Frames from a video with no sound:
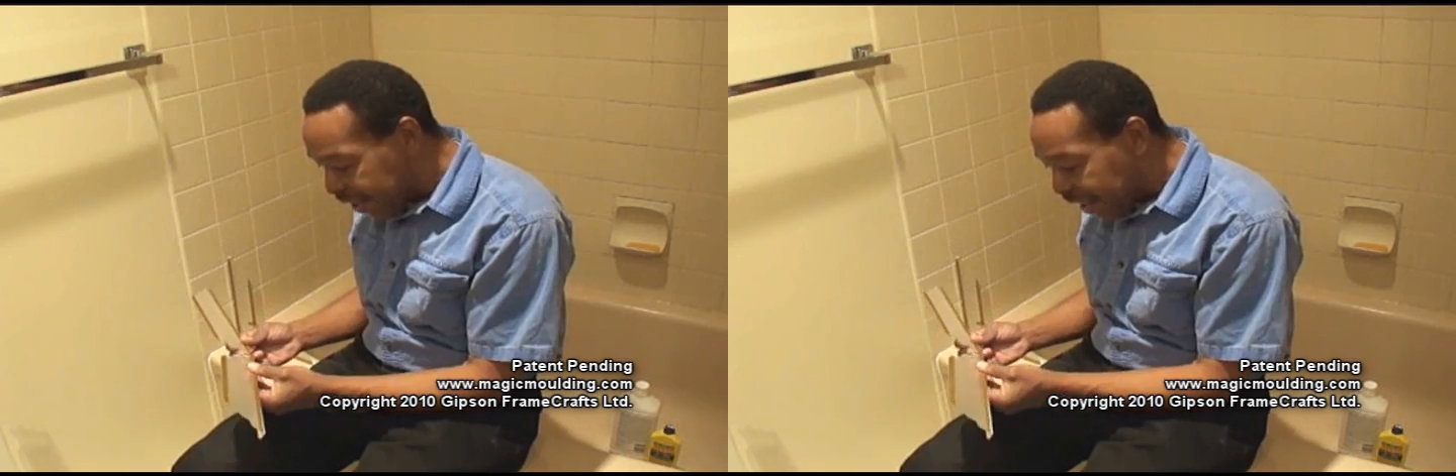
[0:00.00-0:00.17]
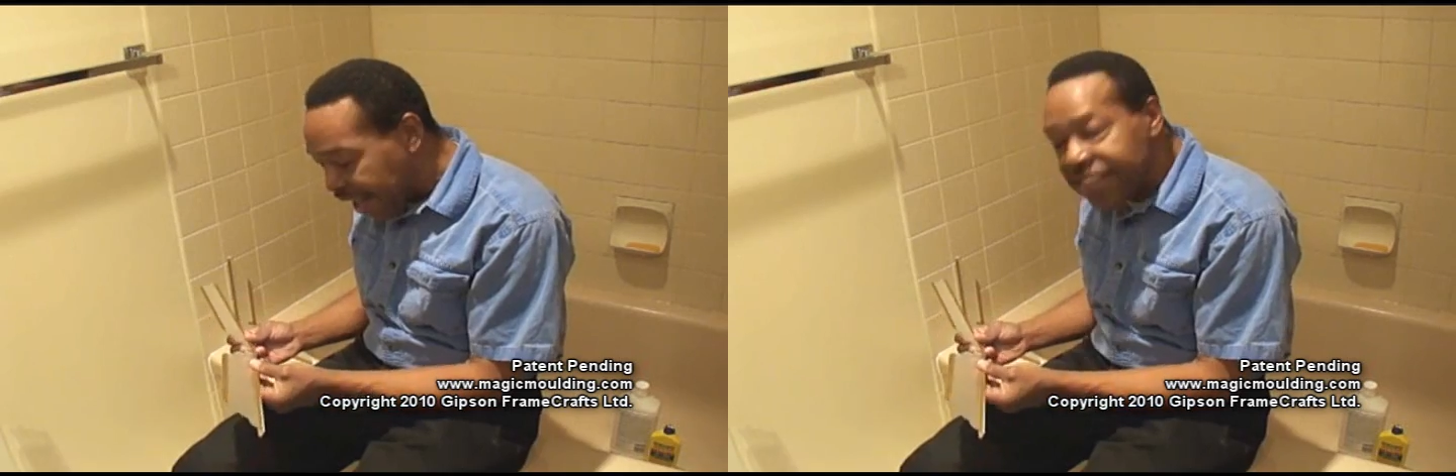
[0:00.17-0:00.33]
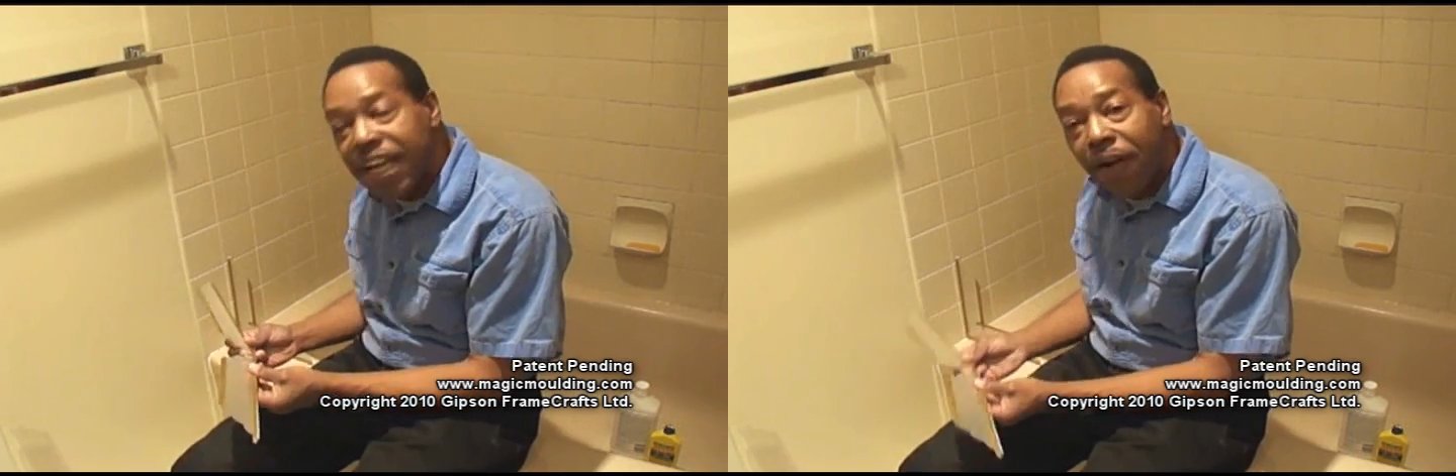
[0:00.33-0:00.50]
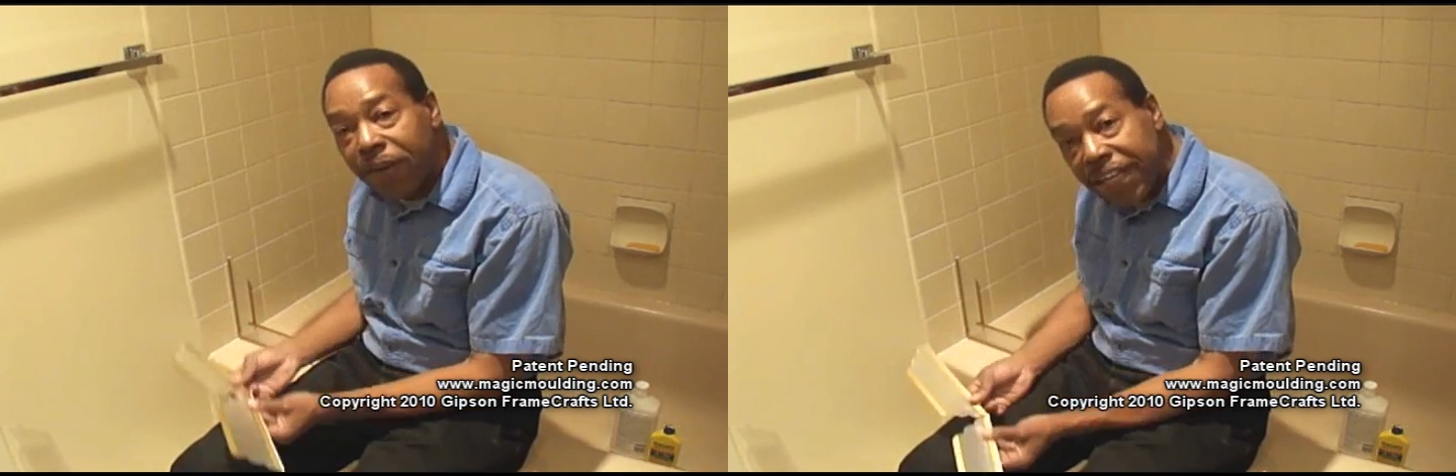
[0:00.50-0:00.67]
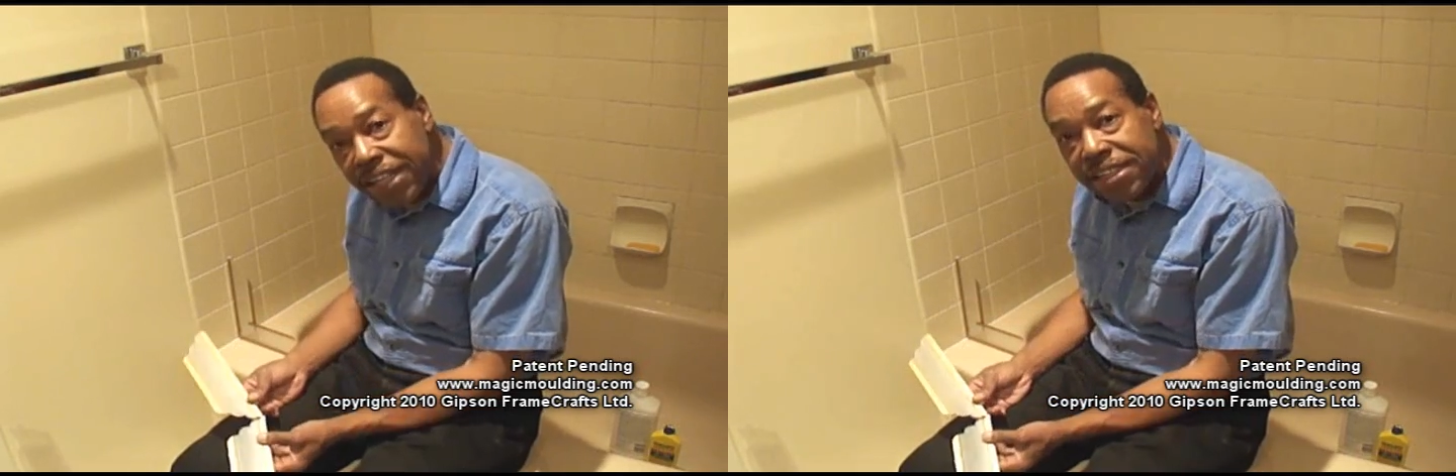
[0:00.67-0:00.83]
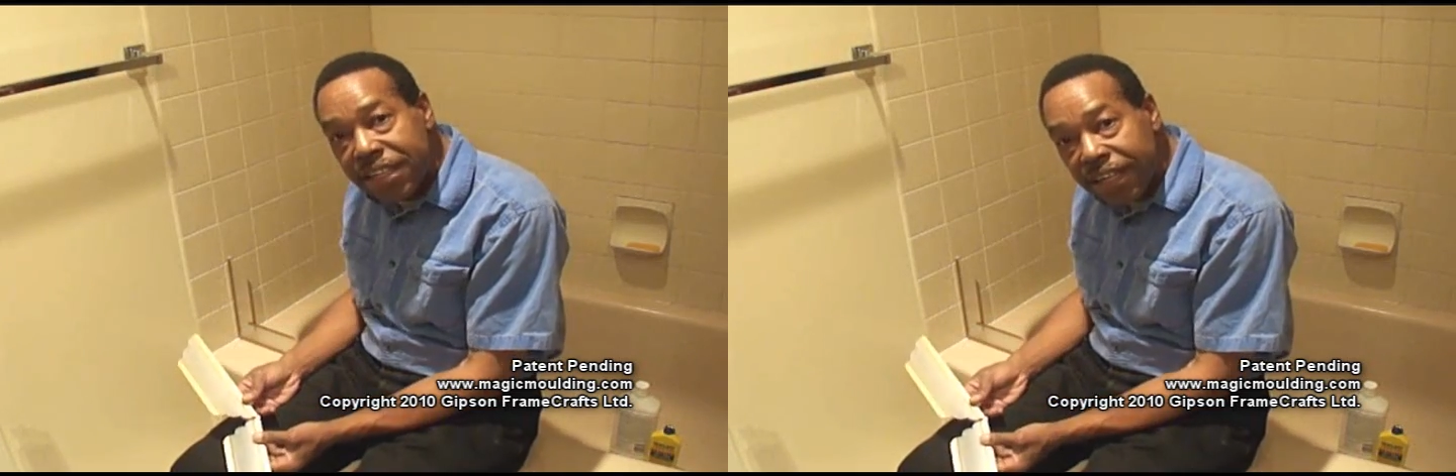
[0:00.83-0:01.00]
and that's how
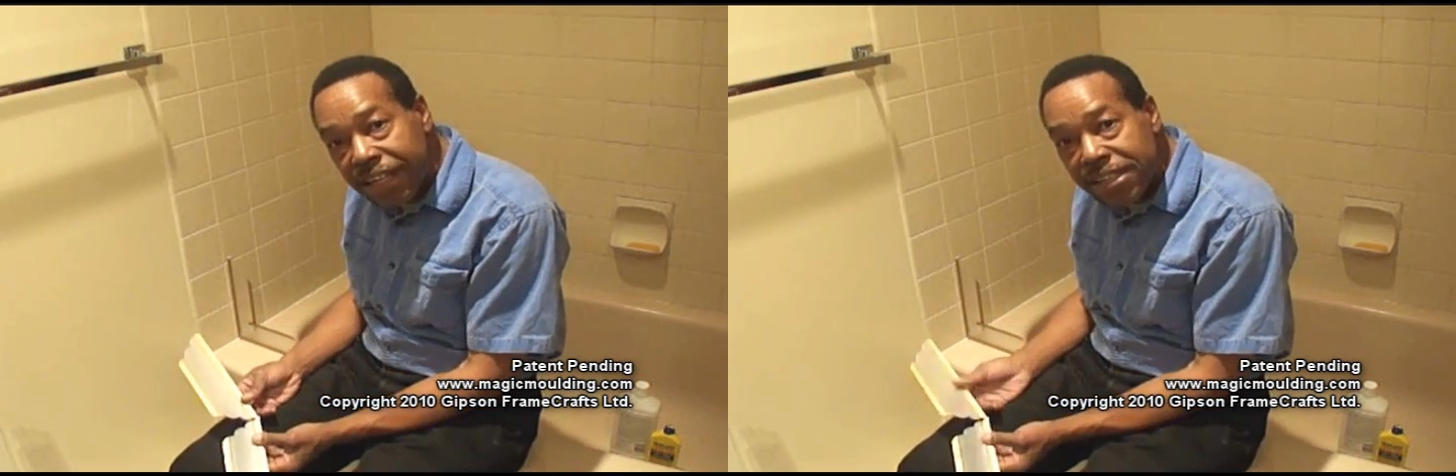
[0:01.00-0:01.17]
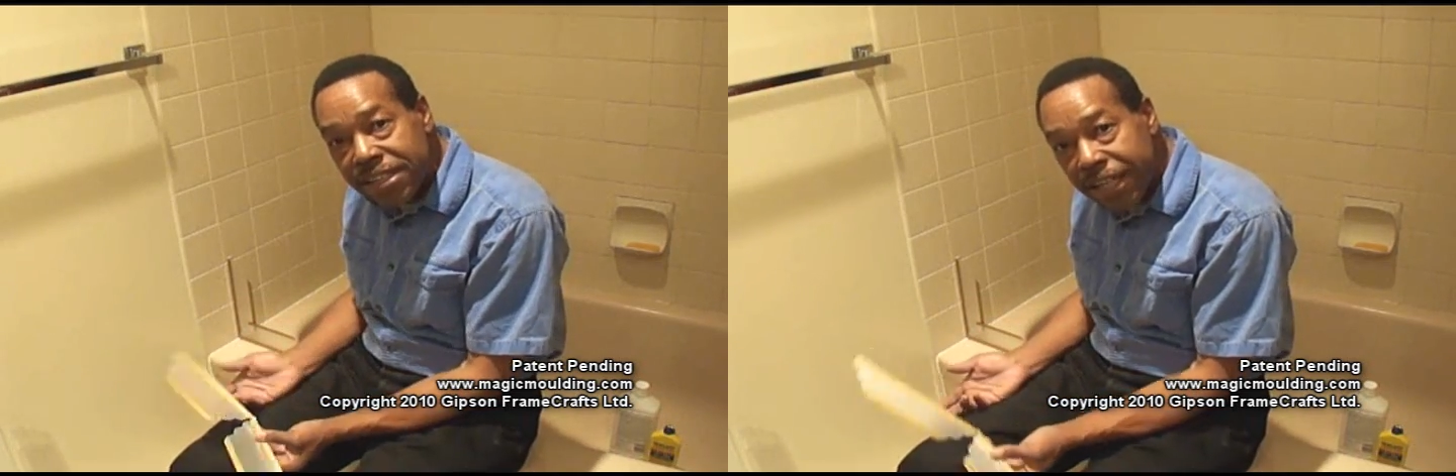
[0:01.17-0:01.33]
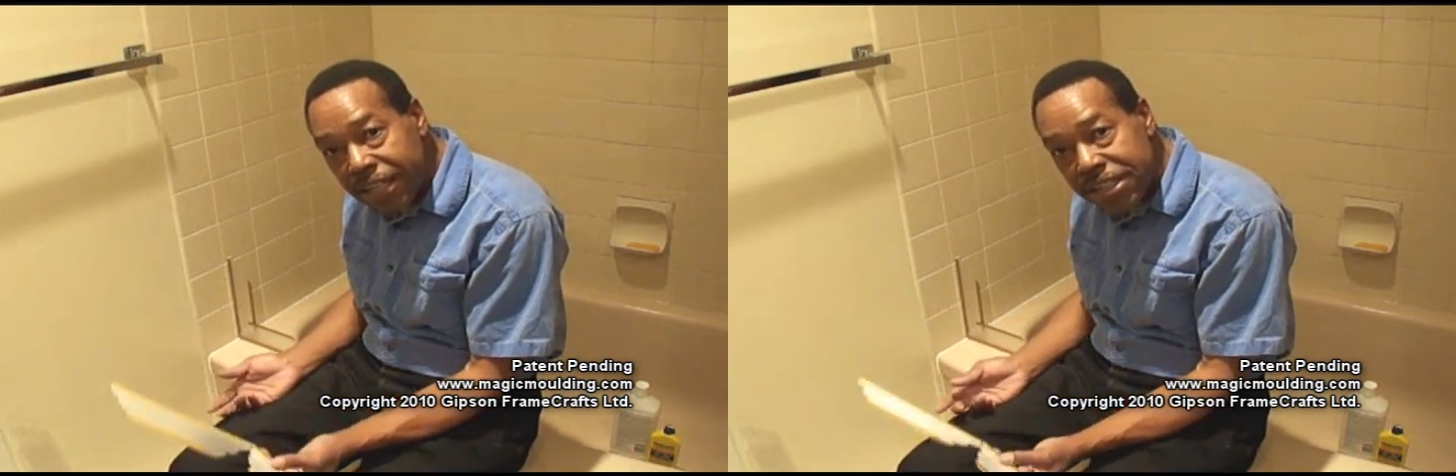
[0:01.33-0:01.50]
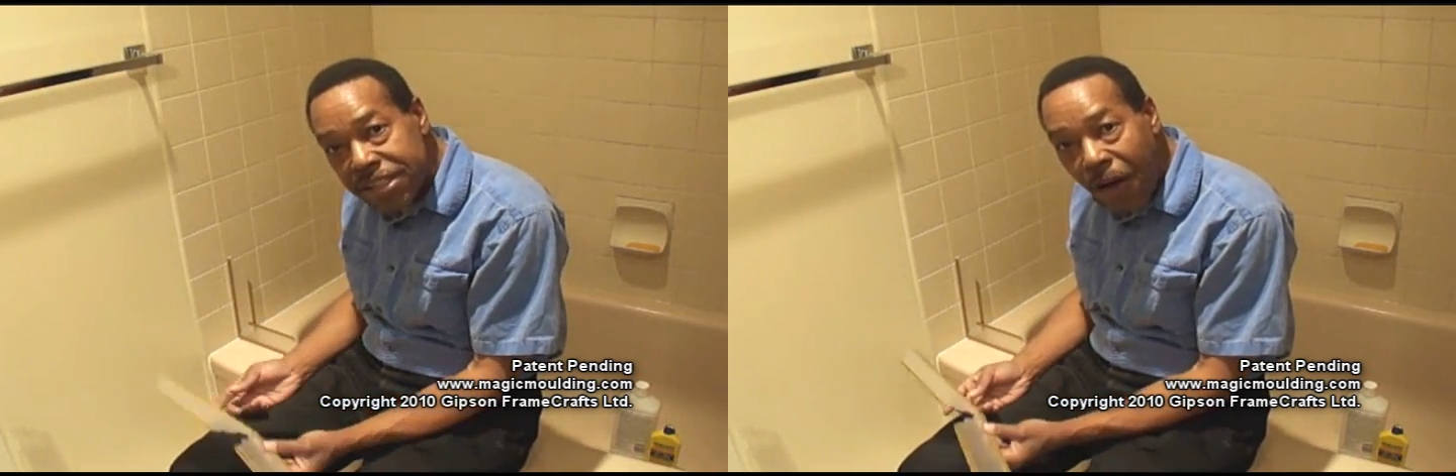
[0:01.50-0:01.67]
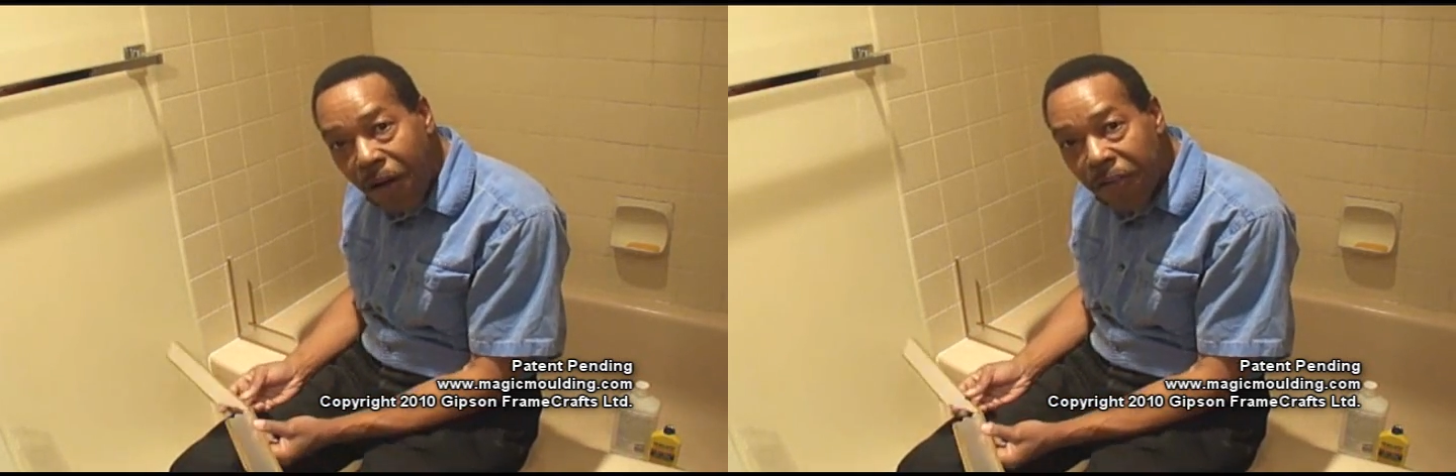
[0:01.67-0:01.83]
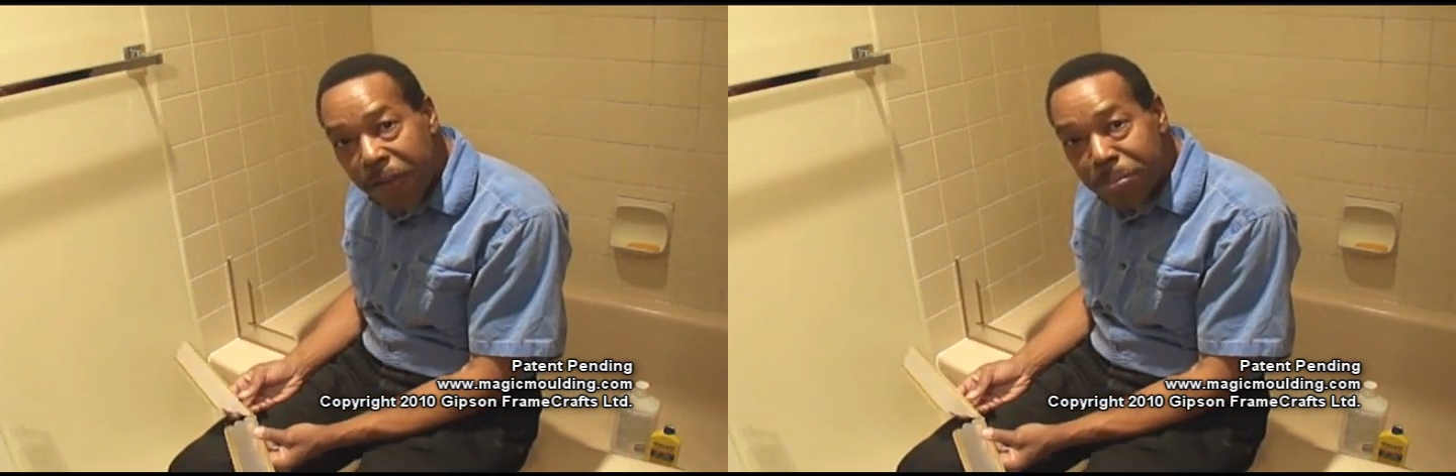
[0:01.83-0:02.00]
easy it is to
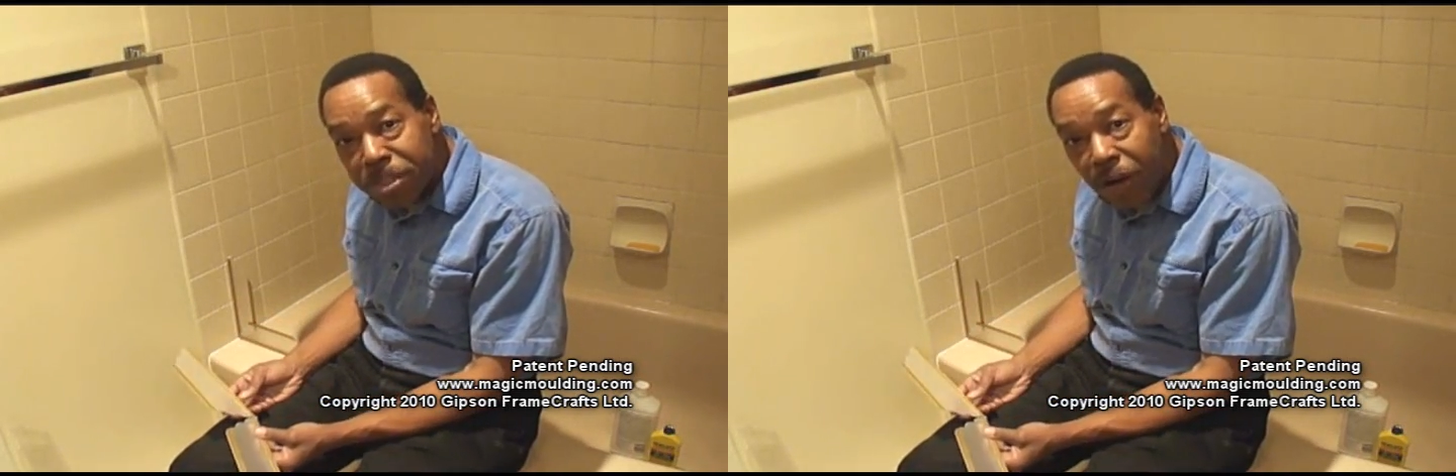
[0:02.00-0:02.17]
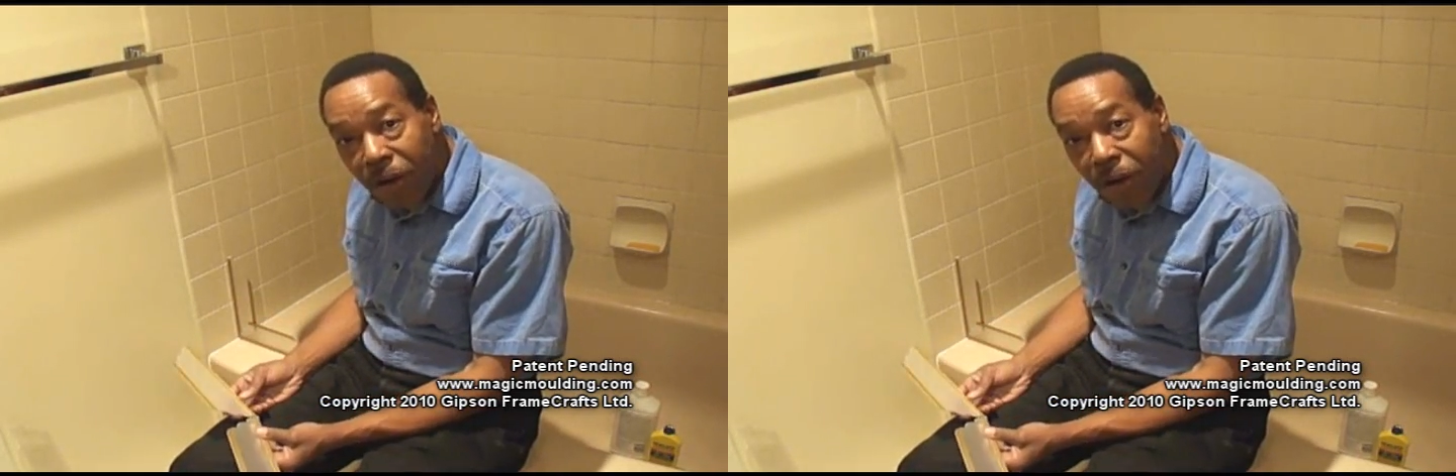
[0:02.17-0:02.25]
install them.